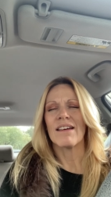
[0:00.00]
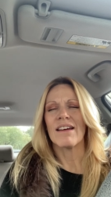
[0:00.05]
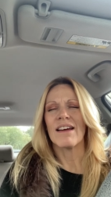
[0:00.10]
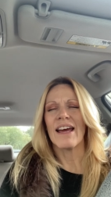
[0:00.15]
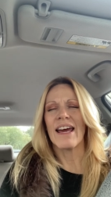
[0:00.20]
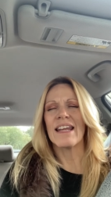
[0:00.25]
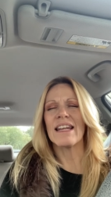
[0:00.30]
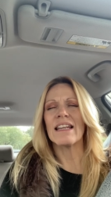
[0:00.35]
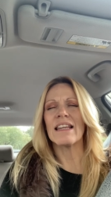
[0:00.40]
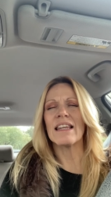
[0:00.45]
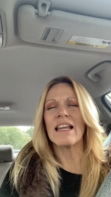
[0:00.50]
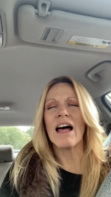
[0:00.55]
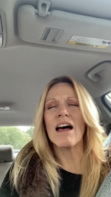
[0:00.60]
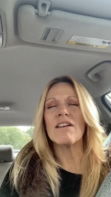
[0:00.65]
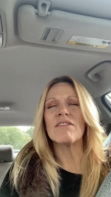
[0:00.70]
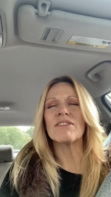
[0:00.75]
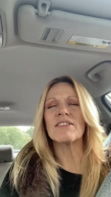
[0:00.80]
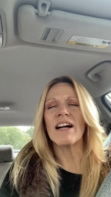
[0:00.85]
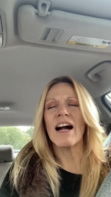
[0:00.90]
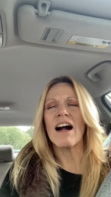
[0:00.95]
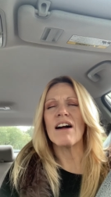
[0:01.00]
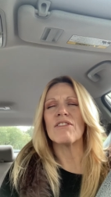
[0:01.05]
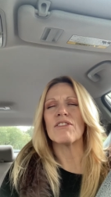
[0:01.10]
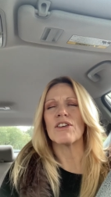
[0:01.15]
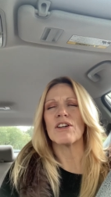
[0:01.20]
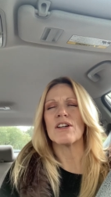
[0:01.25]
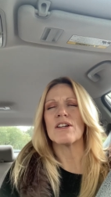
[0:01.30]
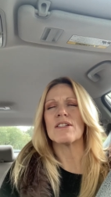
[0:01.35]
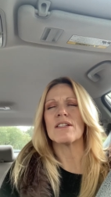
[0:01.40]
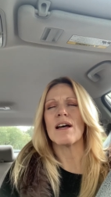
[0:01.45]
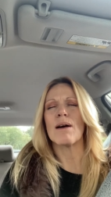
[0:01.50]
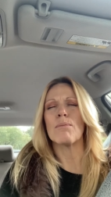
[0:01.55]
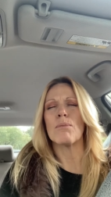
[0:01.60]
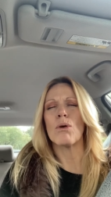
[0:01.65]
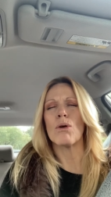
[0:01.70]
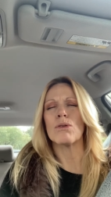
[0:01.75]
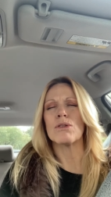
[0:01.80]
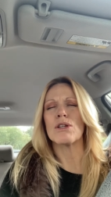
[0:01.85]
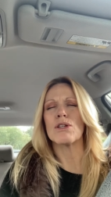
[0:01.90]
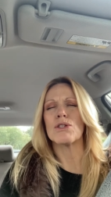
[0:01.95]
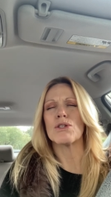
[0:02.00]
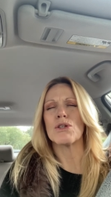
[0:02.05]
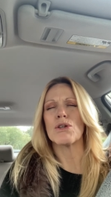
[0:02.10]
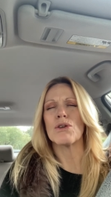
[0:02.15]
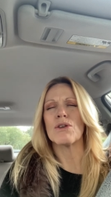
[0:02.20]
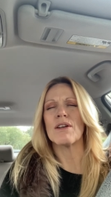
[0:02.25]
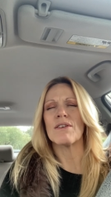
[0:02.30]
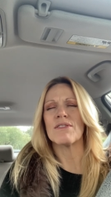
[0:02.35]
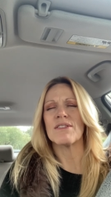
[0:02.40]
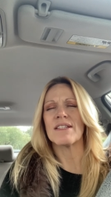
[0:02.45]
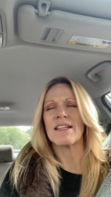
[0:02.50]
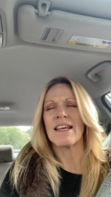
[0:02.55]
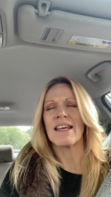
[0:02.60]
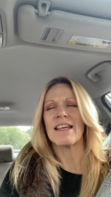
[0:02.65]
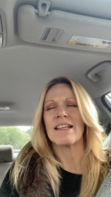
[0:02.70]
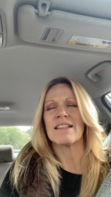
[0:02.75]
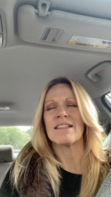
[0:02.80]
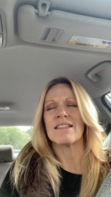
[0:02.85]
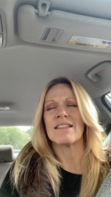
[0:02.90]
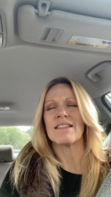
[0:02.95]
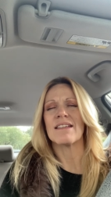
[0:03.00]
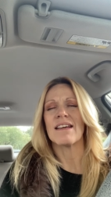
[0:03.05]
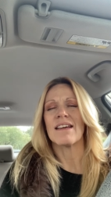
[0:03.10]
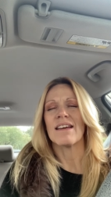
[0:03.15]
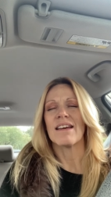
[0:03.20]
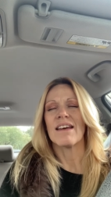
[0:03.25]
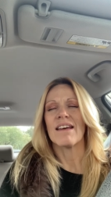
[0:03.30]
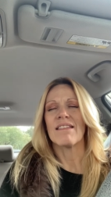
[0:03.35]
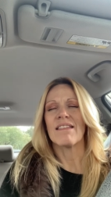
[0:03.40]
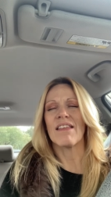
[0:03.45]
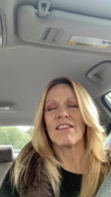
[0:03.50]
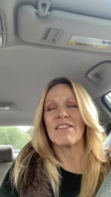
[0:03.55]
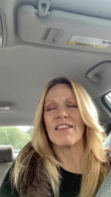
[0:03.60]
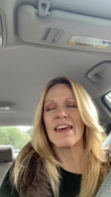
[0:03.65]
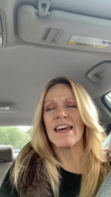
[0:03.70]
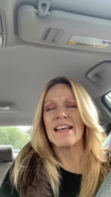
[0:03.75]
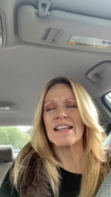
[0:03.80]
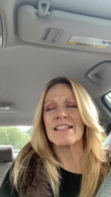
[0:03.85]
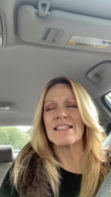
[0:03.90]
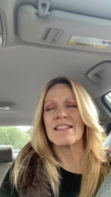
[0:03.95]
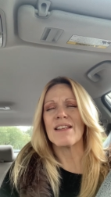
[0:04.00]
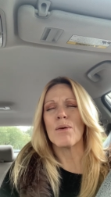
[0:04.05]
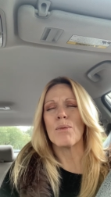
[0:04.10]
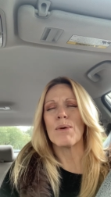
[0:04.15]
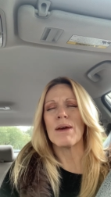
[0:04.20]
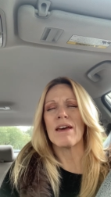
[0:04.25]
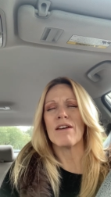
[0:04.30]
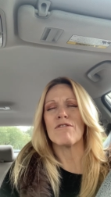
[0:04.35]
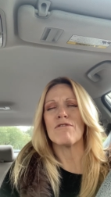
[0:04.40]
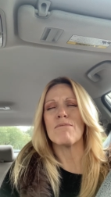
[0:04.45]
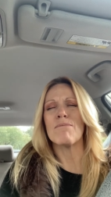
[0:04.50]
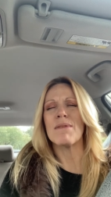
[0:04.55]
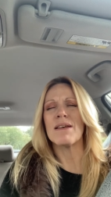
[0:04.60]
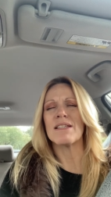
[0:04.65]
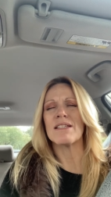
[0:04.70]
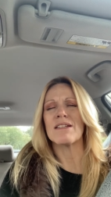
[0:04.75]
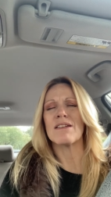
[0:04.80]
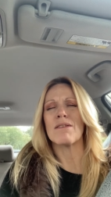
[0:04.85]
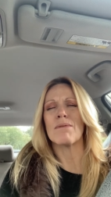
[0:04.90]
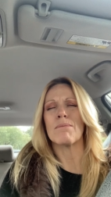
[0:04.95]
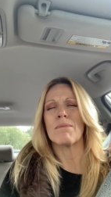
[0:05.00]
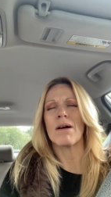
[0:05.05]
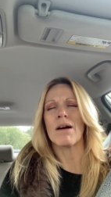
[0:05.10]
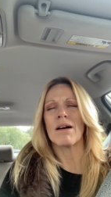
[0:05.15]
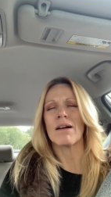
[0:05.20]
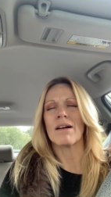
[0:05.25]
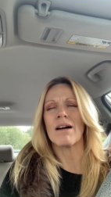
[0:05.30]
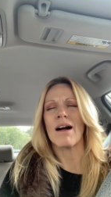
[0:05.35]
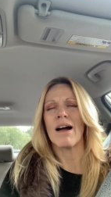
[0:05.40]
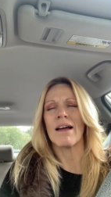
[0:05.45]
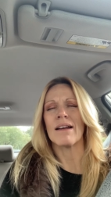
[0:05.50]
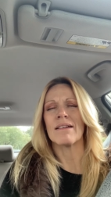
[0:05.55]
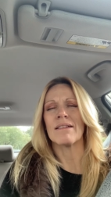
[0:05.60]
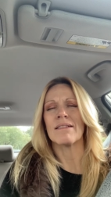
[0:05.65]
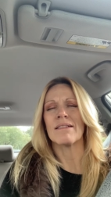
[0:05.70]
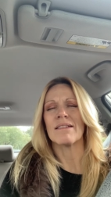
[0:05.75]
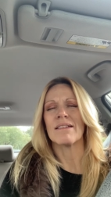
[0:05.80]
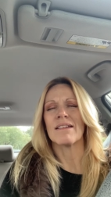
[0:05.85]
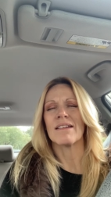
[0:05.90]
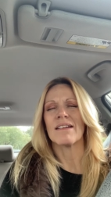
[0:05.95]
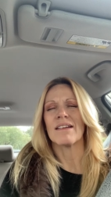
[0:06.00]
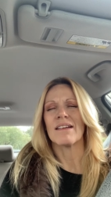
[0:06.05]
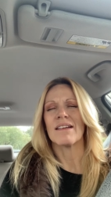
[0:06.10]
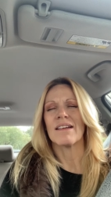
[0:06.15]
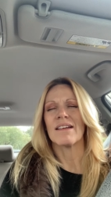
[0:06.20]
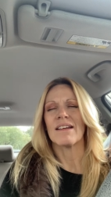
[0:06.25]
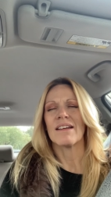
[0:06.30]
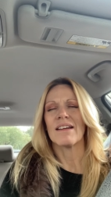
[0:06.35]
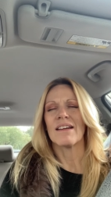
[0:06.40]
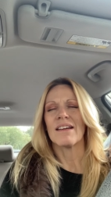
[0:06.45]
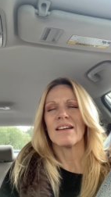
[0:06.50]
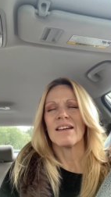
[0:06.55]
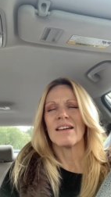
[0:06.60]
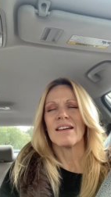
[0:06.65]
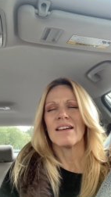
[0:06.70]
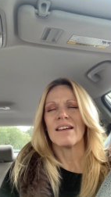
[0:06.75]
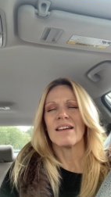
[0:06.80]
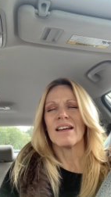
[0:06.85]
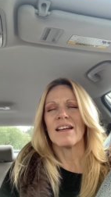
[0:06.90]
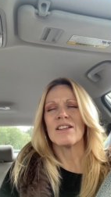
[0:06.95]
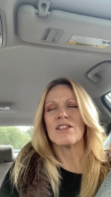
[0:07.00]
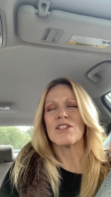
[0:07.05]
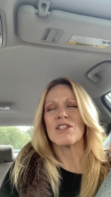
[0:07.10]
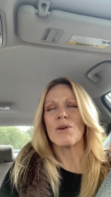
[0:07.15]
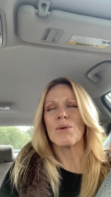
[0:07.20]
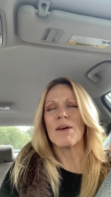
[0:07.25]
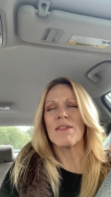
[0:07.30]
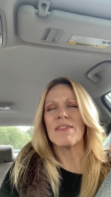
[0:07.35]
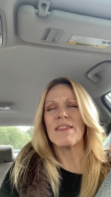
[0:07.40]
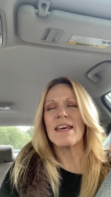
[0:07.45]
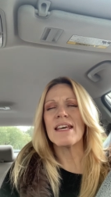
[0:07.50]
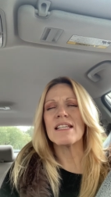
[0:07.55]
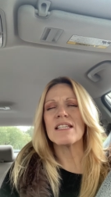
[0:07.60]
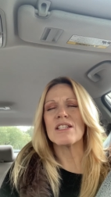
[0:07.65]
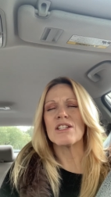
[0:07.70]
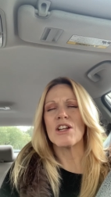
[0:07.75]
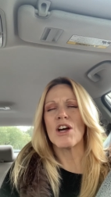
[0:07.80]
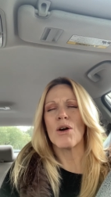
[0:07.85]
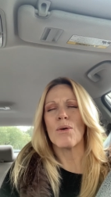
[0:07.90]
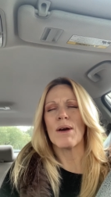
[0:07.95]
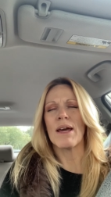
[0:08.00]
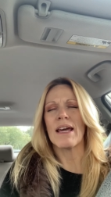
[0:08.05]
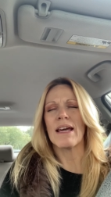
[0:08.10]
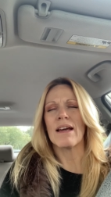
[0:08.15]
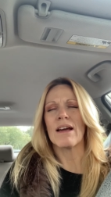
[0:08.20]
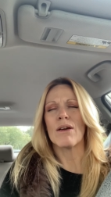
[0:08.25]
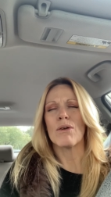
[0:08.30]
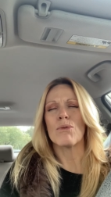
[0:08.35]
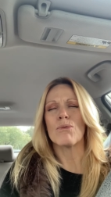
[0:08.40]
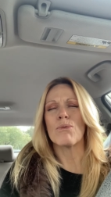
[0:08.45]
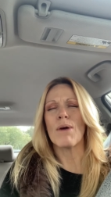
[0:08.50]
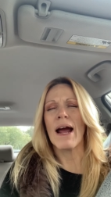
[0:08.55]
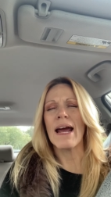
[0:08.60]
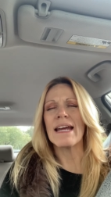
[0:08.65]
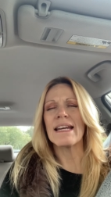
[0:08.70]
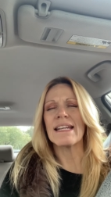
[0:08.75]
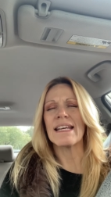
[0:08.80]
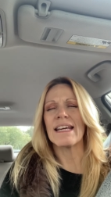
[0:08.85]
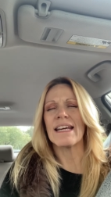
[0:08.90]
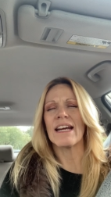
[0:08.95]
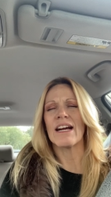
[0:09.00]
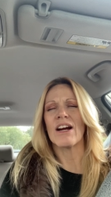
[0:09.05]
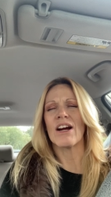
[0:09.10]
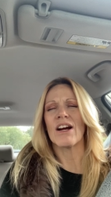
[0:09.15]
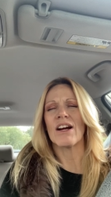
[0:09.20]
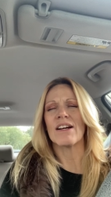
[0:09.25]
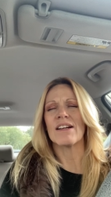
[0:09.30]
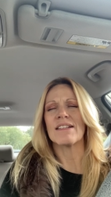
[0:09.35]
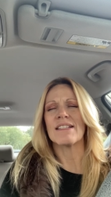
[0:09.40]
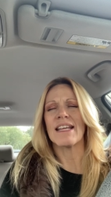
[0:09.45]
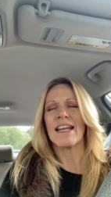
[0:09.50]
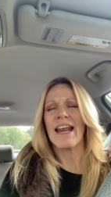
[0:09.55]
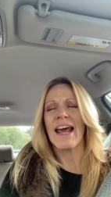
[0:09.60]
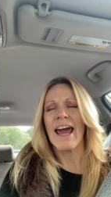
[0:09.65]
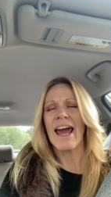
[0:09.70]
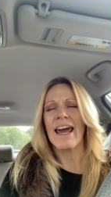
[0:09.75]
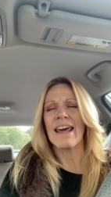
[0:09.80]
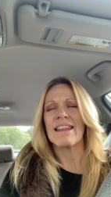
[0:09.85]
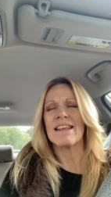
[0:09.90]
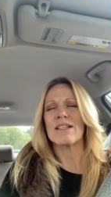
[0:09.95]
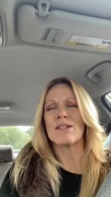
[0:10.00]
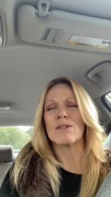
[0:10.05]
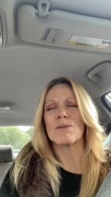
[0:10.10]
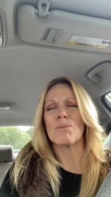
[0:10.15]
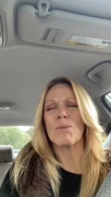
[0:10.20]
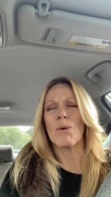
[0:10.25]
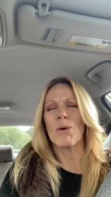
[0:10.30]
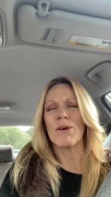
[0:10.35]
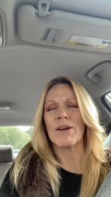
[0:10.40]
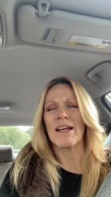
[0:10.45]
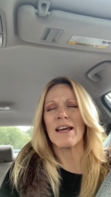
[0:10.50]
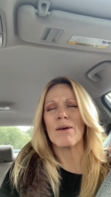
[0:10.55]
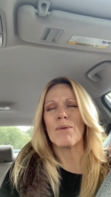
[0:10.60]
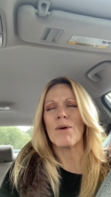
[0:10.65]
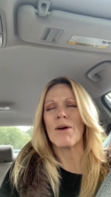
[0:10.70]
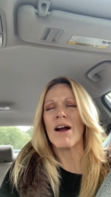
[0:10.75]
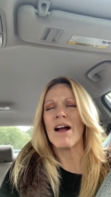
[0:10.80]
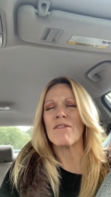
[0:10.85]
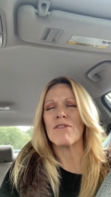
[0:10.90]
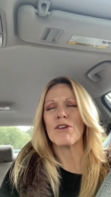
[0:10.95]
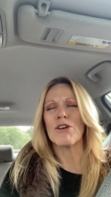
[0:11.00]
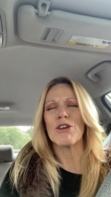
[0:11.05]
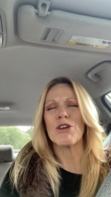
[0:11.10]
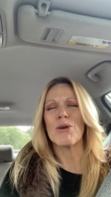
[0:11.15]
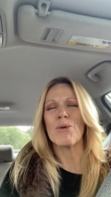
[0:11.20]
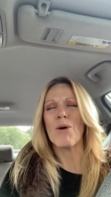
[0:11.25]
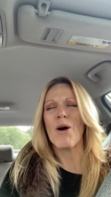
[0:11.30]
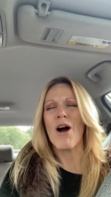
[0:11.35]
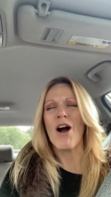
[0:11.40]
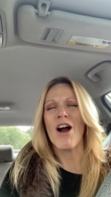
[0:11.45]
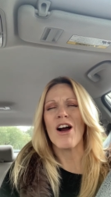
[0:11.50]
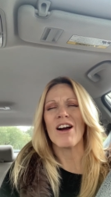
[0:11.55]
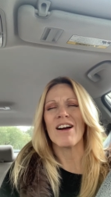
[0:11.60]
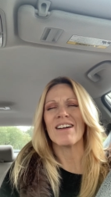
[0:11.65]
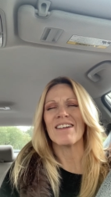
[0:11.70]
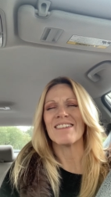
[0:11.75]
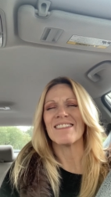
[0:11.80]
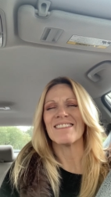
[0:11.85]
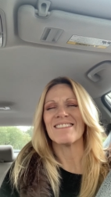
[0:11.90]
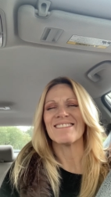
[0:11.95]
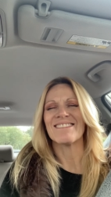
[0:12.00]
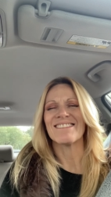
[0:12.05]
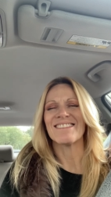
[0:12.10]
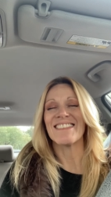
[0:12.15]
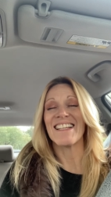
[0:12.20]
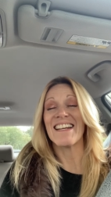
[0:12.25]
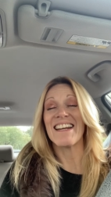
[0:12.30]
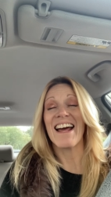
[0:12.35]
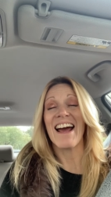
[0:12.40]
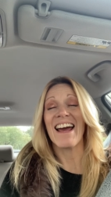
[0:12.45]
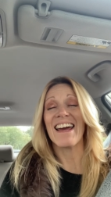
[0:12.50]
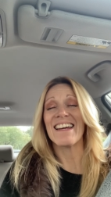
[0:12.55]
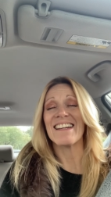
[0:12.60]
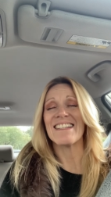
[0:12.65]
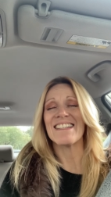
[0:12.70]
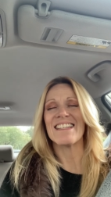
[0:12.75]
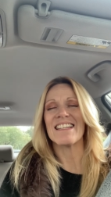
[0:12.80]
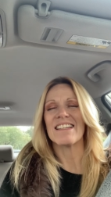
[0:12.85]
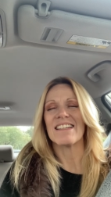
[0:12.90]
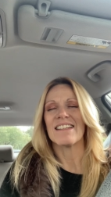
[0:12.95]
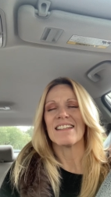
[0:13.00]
And love covers a multitude of sins, the things that we have missed the mark on. And so in this knowing, right here, today, this morning, wherever you are tonight,